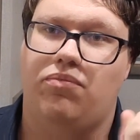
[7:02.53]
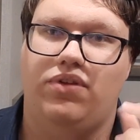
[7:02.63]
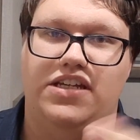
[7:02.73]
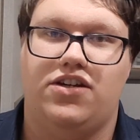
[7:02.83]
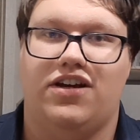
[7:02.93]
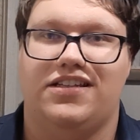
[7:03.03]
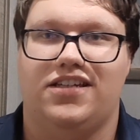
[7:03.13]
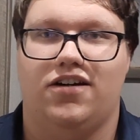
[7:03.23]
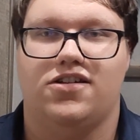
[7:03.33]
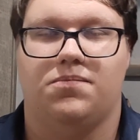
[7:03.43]
Please do
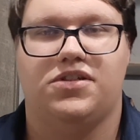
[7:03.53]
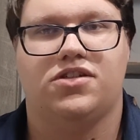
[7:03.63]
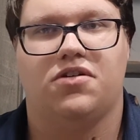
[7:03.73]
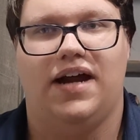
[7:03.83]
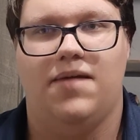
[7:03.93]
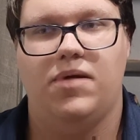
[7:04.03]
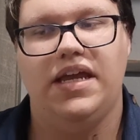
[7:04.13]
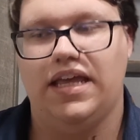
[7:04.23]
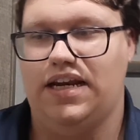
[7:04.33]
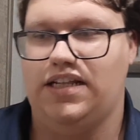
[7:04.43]
consider
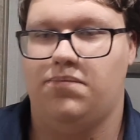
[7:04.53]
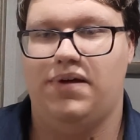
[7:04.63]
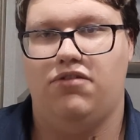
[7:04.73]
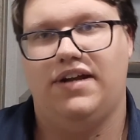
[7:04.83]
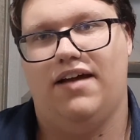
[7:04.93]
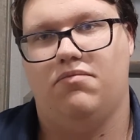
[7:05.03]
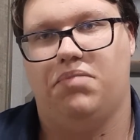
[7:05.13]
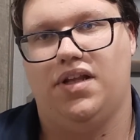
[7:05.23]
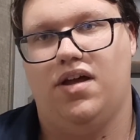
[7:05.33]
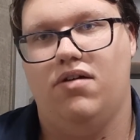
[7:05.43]
subscribing, hitting the bell down
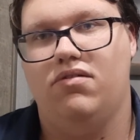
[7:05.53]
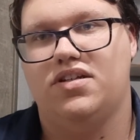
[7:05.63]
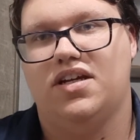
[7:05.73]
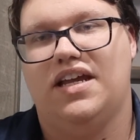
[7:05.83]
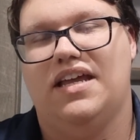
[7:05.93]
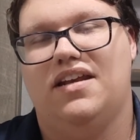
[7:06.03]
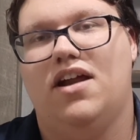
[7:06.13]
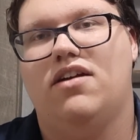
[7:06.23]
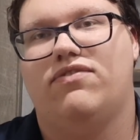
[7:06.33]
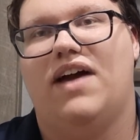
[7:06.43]
below to get
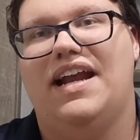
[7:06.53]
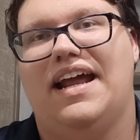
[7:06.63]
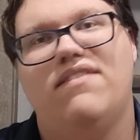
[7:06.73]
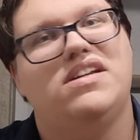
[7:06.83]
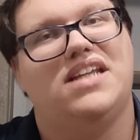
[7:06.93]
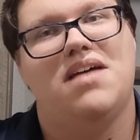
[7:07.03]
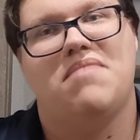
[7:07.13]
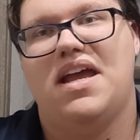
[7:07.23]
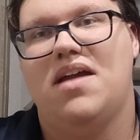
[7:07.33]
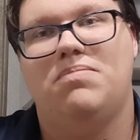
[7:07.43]
notified every time
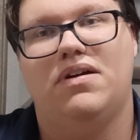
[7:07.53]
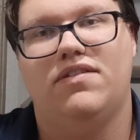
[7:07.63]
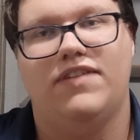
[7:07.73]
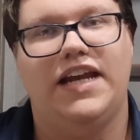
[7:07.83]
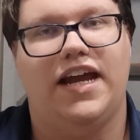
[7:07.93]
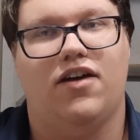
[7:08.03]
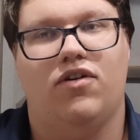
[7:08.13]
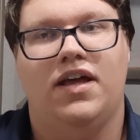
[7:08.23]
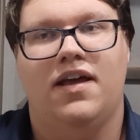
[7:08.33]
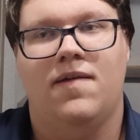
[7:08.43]
I upload a video.
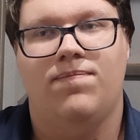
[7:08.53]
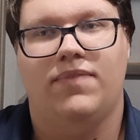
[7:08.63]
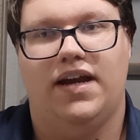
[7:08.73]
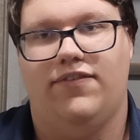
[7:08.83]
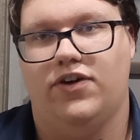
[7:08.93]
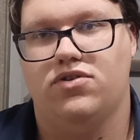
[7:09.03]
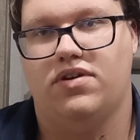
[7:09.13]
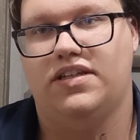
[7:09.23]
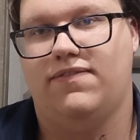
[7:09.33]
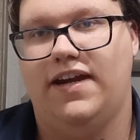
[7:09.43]
And if you
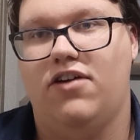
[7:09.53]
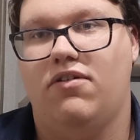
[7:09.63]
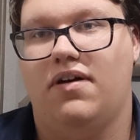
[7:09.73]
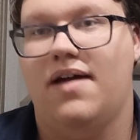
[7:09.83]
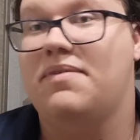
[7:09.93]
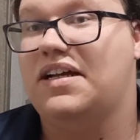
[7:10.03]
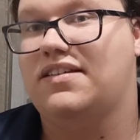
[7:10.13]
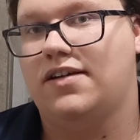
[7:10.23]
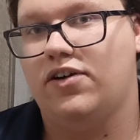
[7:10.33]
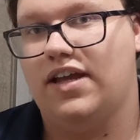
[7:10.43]
enjoyed this video, I would
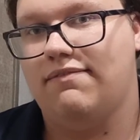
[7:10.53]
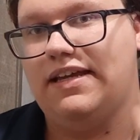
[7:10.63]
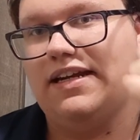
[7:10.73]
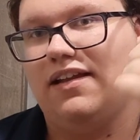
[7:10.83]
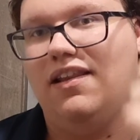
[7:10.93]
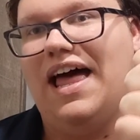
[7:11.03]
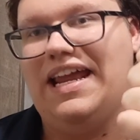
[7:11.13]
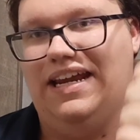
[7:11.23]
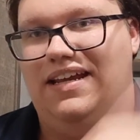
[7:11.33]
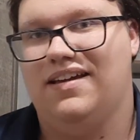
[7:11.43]
consider giving it a
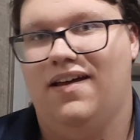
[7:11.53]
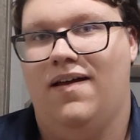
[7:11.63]
like.